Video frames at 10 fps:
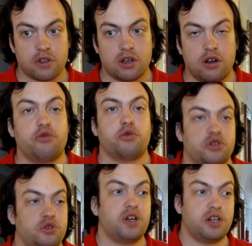Of course,
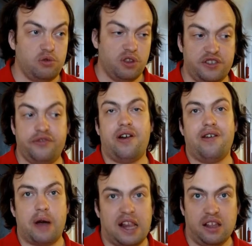you can do this very
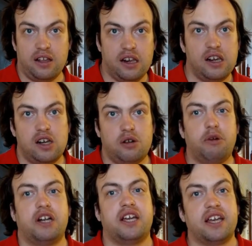well,
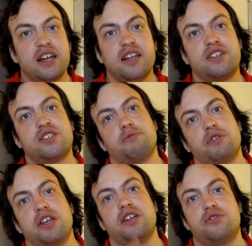but again, it's
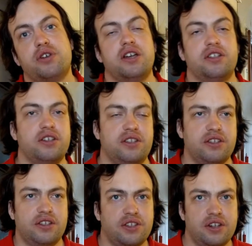something extra.
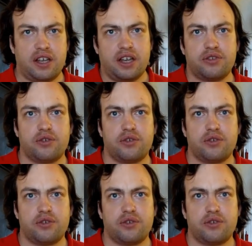It's an extra